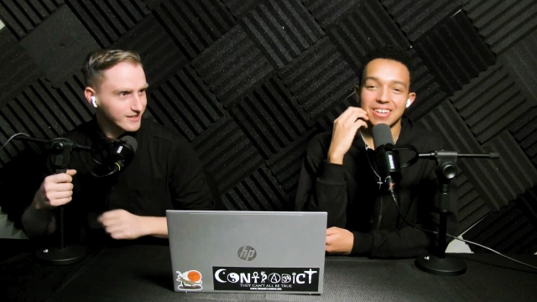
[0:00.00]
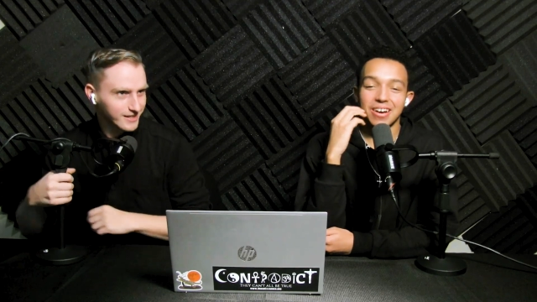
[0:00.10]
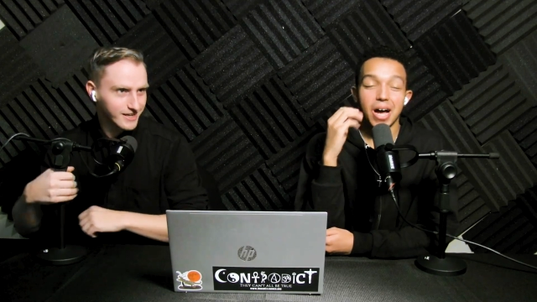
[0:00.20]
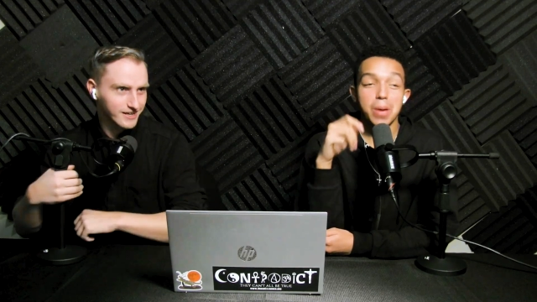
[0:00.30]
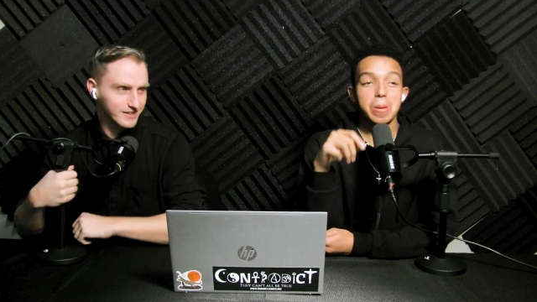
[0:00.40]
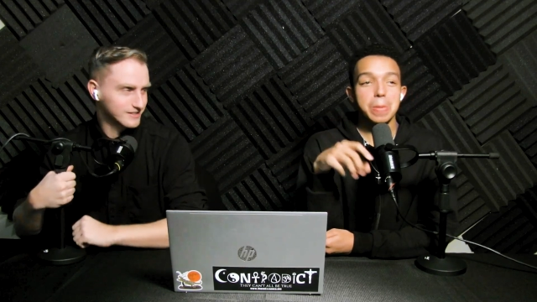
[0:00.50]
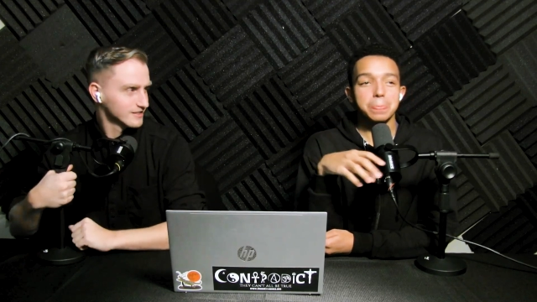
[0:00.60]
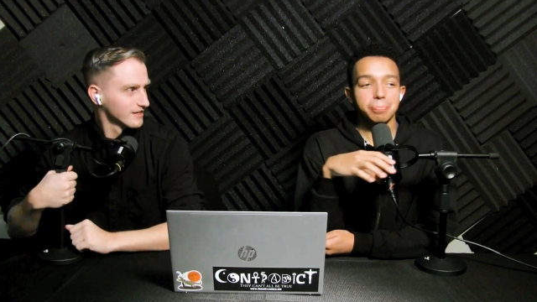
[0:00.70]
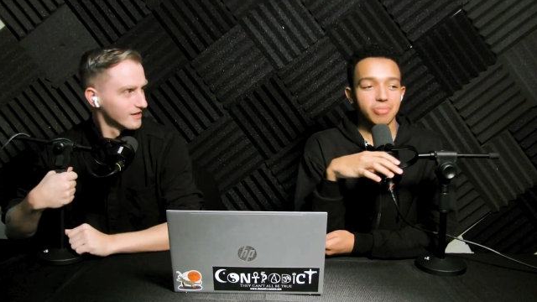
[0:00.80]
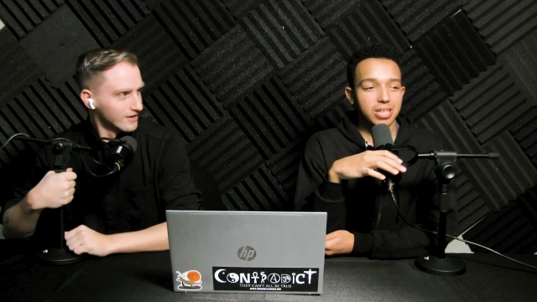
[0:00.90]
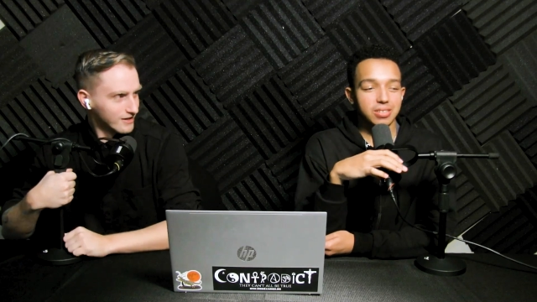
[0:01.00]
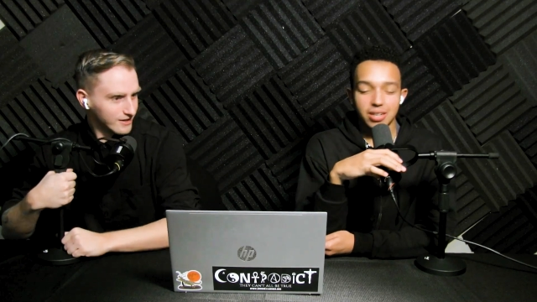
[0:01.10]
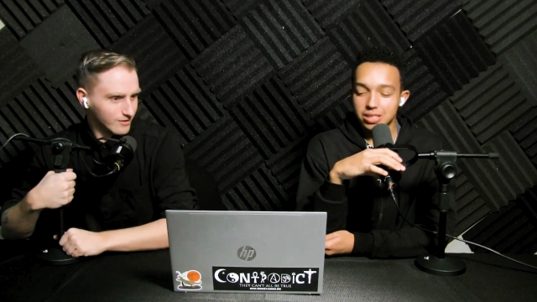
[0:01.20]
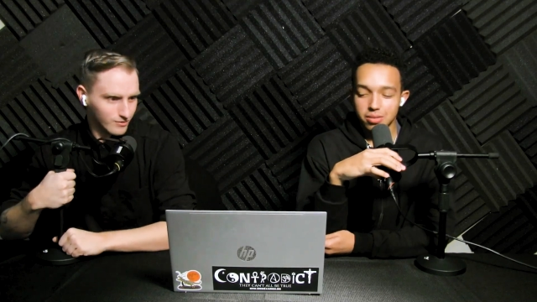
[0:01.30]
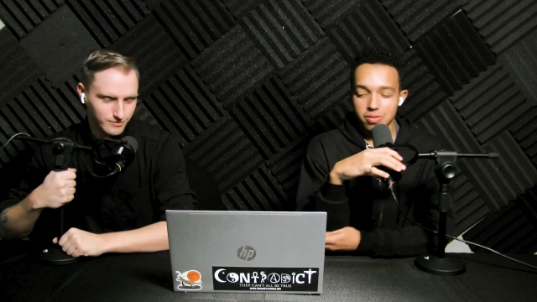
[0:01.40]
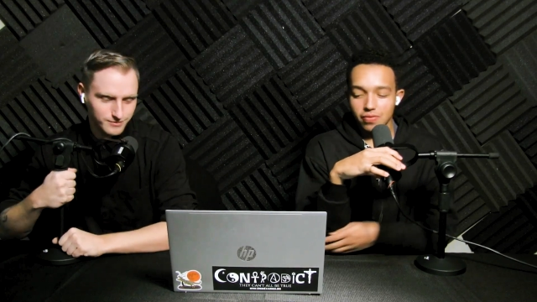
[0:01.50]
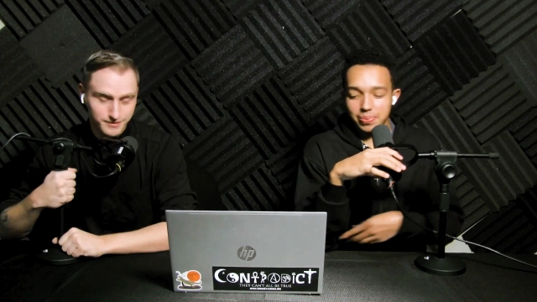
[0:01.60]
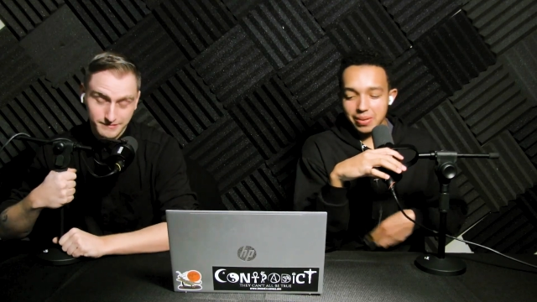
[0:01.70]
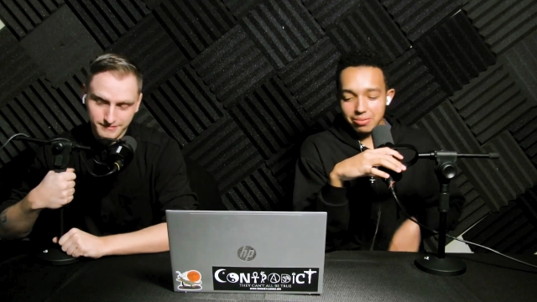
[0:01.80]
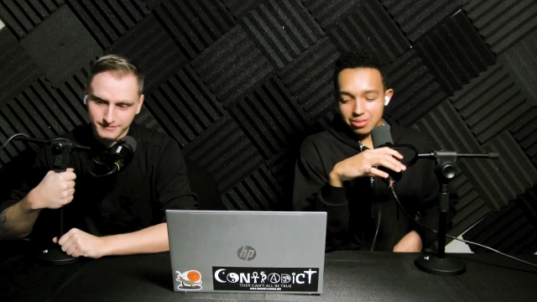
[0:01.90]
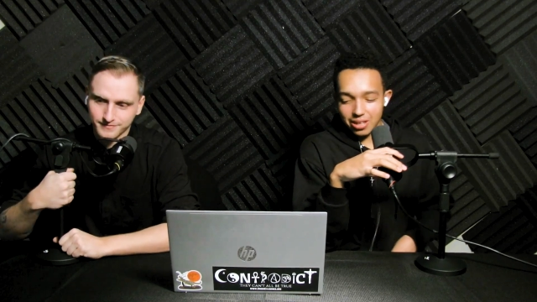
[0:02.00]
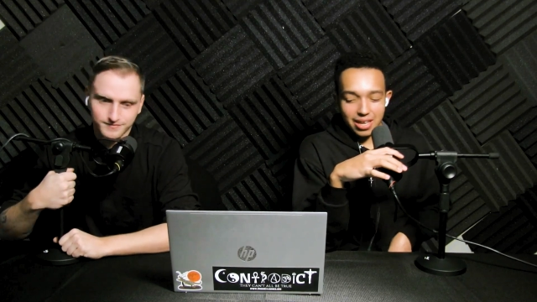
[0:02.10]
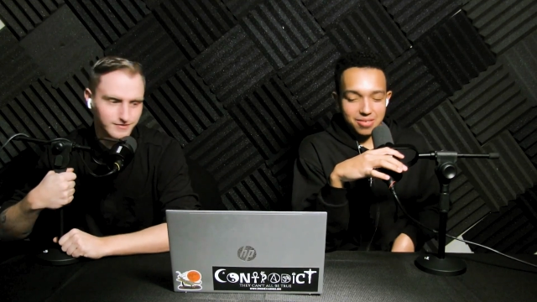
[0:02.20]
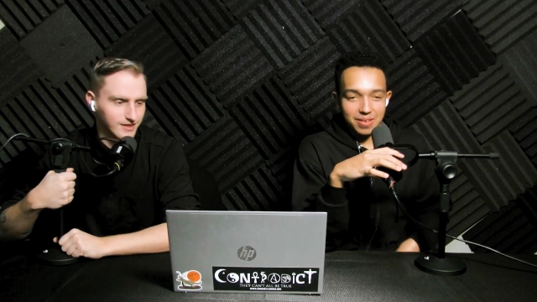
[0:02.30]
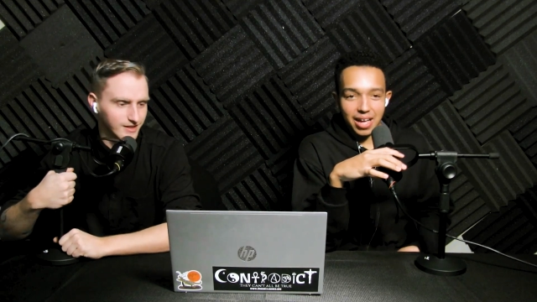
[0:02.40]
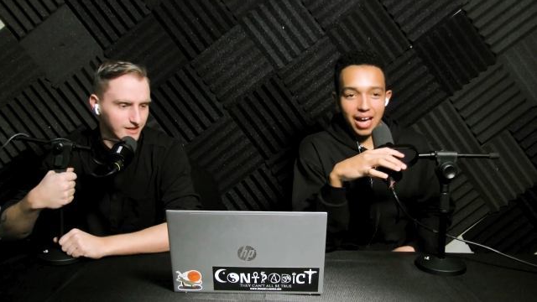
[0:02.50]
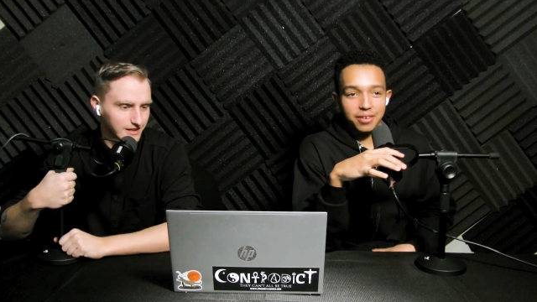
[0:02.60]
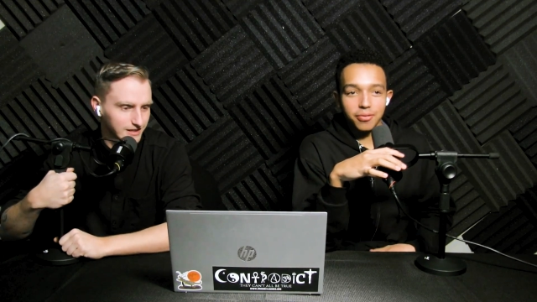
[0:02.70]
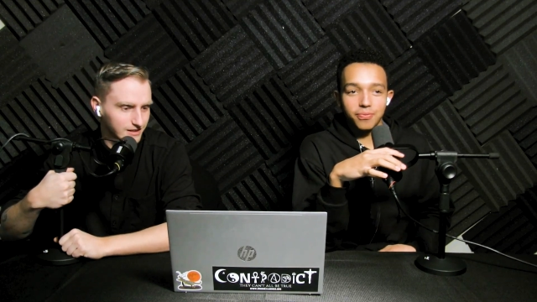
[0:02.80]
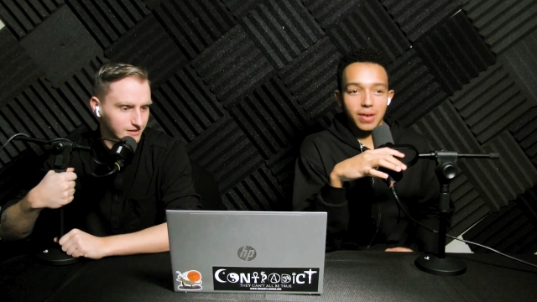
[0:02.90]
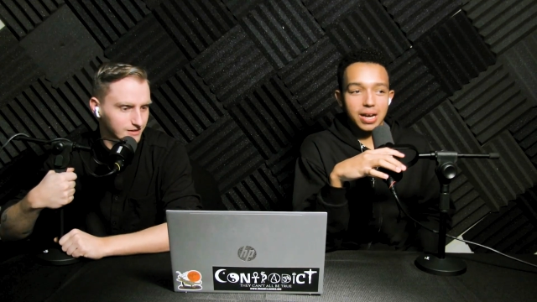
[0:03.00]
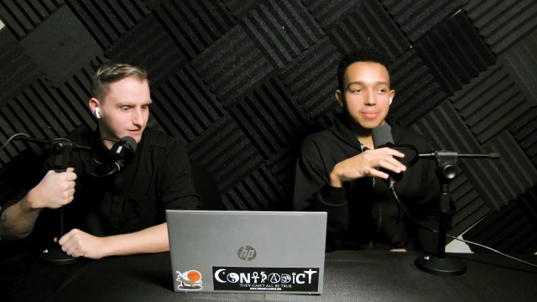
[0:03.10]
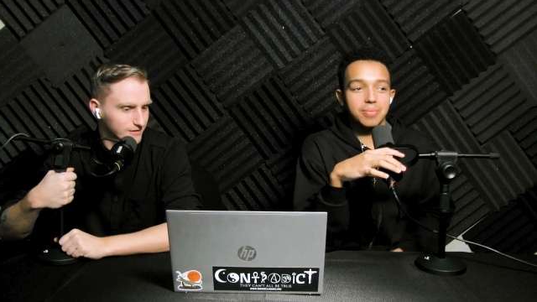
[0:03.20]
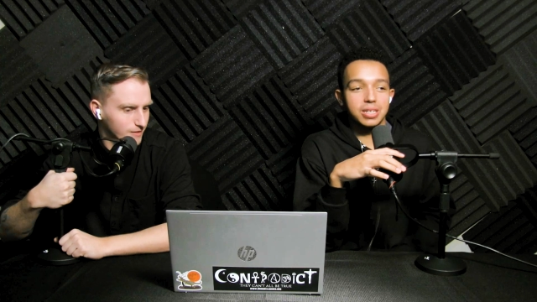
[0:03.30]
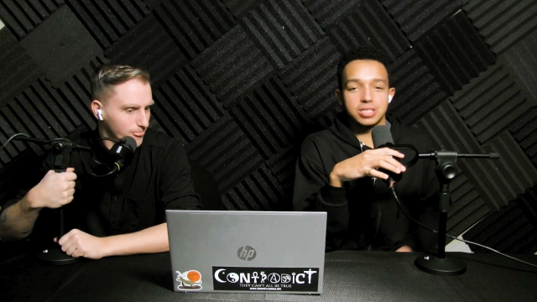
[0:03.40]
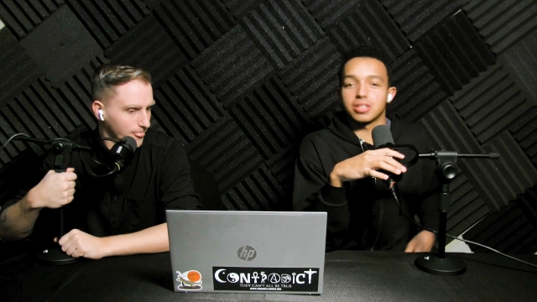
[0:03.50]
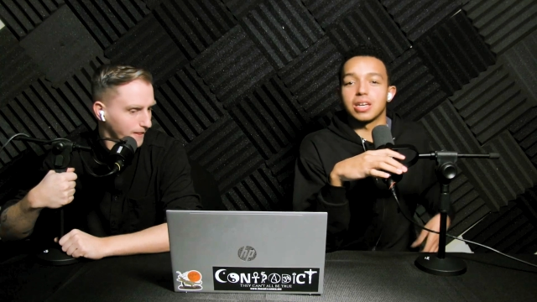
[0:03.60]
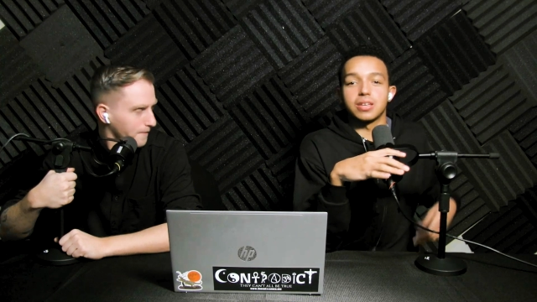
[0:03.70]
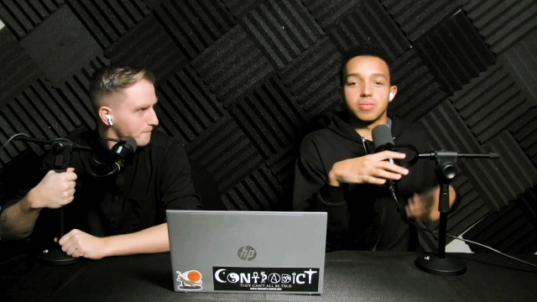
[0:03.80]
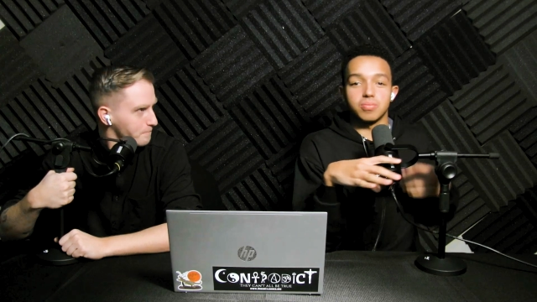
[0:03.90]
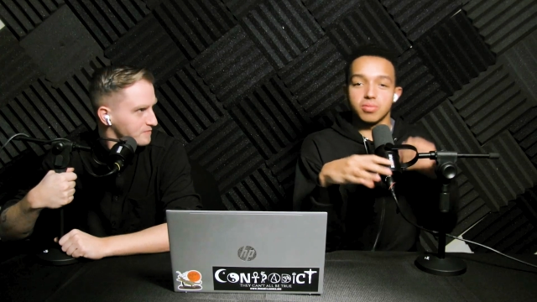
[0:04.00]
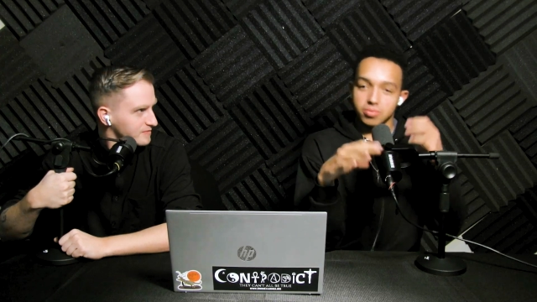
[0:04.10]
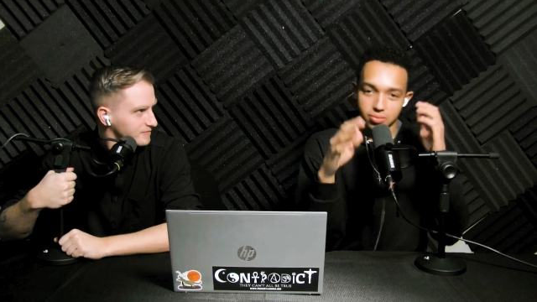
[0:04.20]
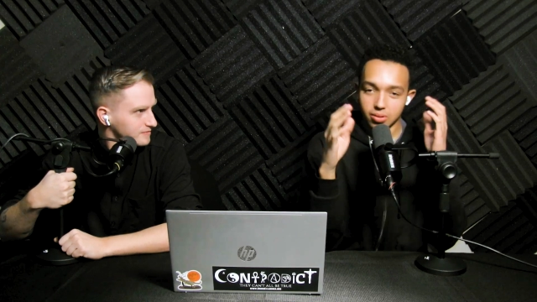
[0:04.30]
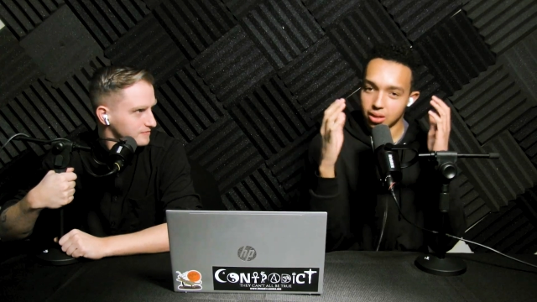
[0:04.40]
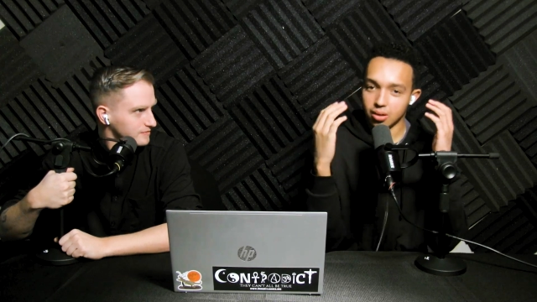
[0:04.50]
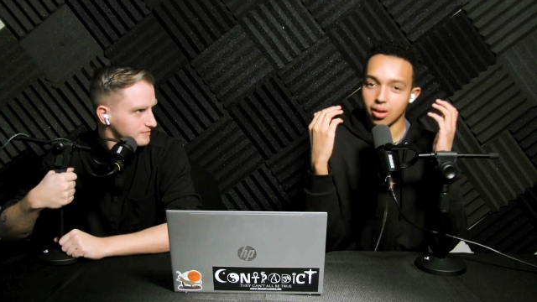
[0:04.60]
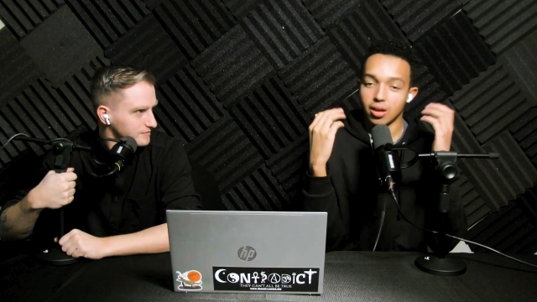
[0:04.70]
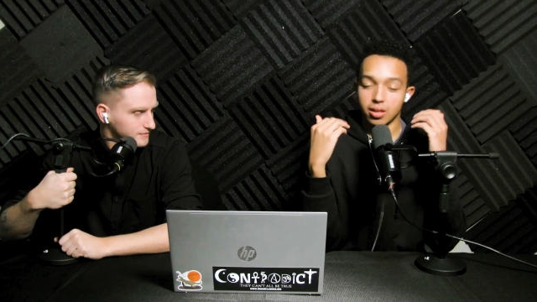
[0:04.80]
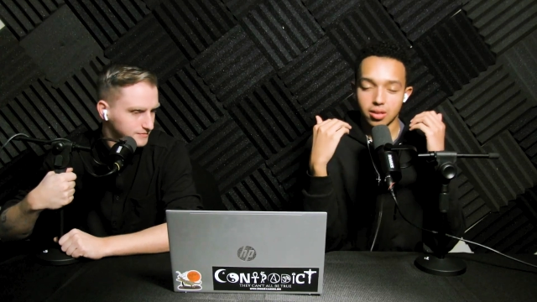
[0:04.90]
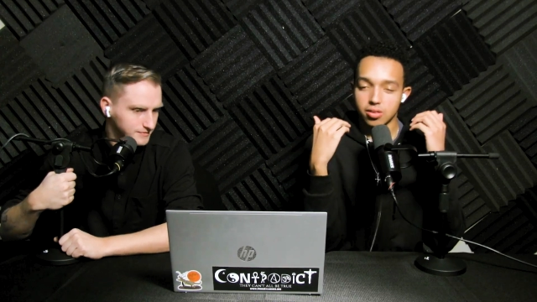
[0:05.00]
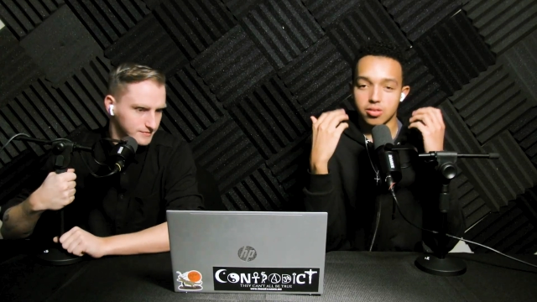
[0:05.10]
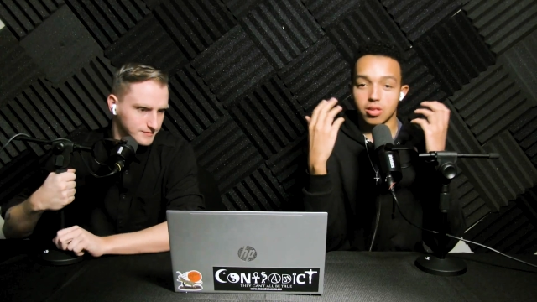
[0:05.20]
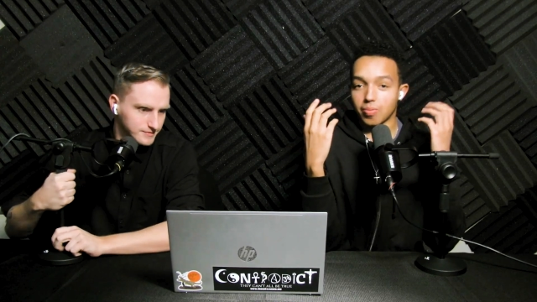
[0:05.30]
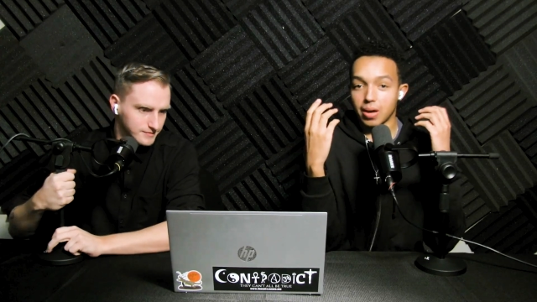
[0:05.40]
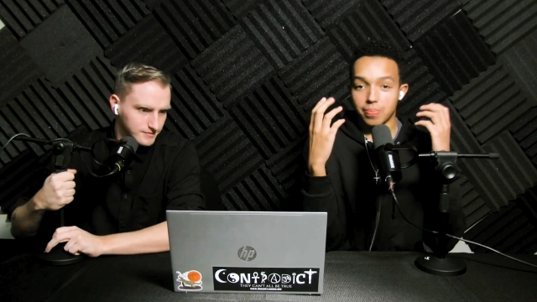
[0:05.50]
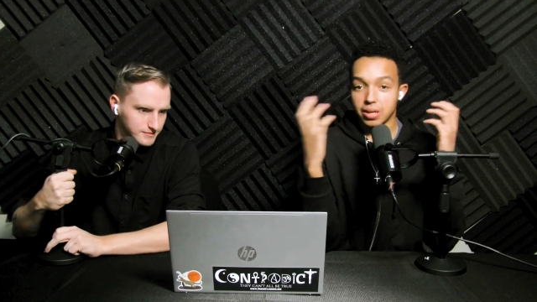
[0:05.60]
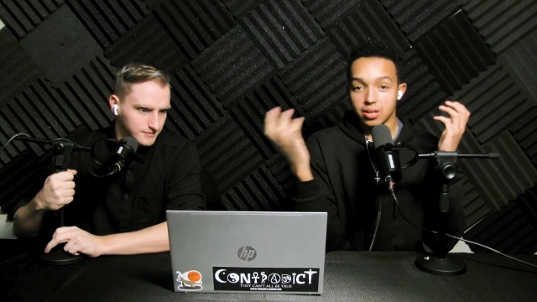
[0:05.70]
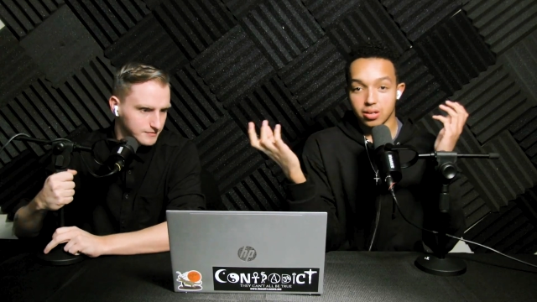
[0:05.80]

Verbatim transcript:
Speaker 1: I mean, in, in terms of a biblical aspect, I don't find much like and, and, this is just my opinion.